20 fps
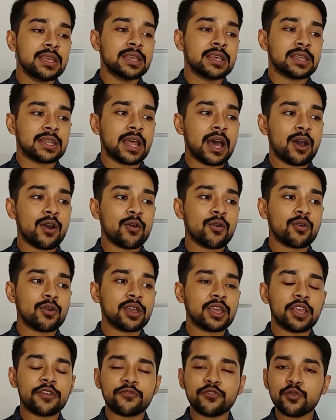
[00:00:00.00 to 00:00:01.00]

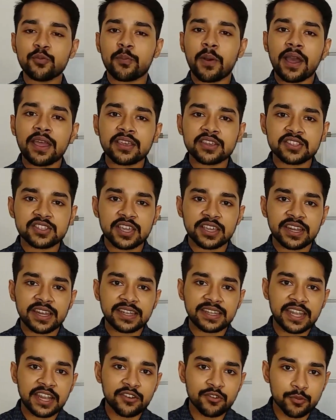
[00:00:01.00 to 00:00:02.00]
Now if you buy a share
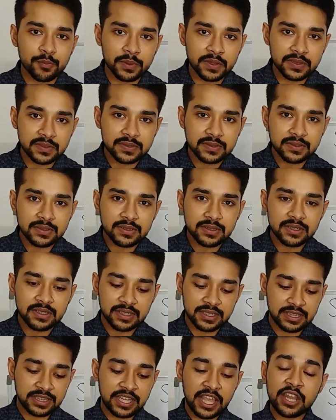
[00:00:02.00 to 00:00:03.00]
at 10 rupees,
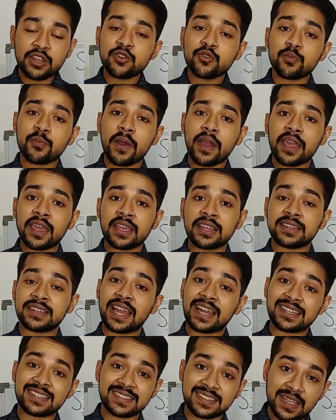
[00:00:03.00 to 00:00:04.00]
then you buy
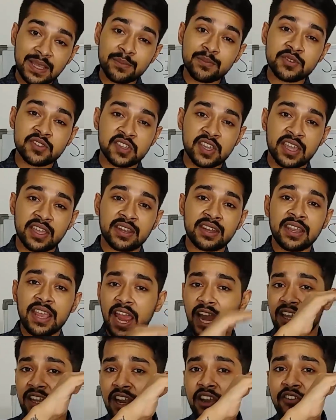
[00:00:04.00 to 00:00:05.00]
that same share
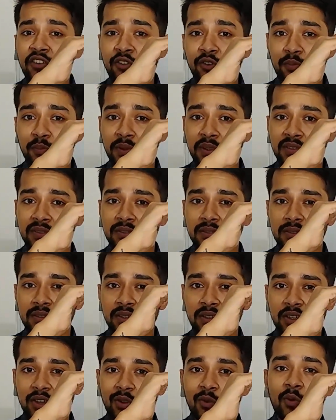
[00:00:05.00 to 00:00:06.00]
at 100 rupees.
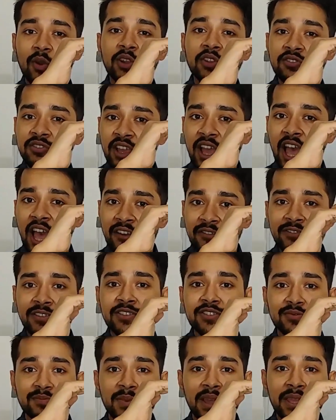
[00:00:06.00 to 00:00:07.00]
What is your
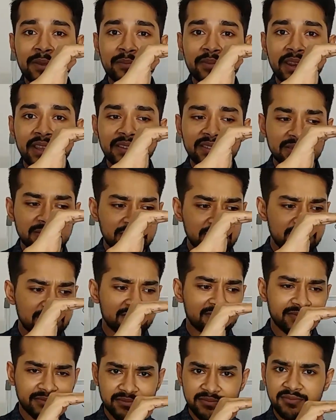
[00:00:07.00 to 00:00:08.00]
average buying price?
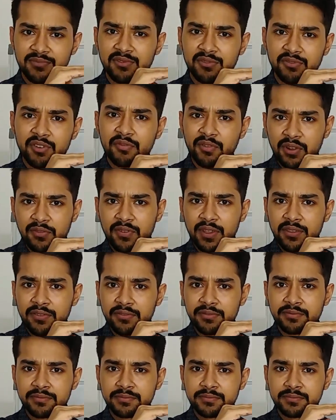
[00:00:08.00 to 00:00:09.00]
55.